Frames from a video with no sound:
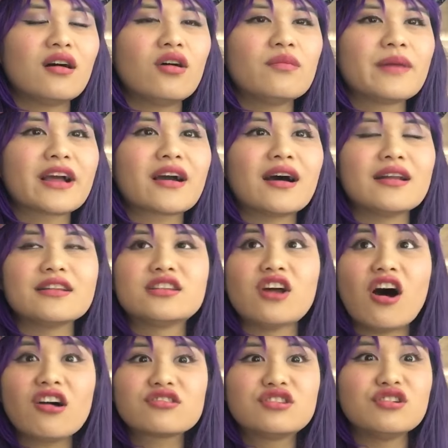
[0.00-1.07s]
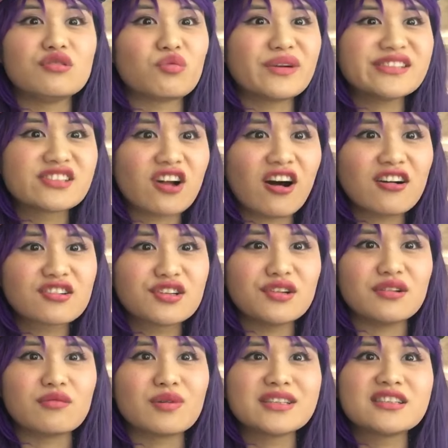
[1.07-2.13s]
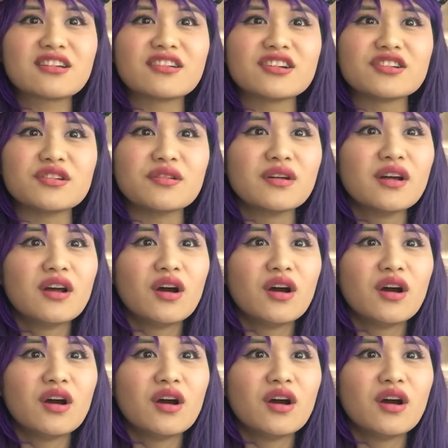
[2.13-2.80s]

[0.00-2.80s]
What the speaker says: oh my god, Dogtooth, where's Dogtooth? What's he gonna do?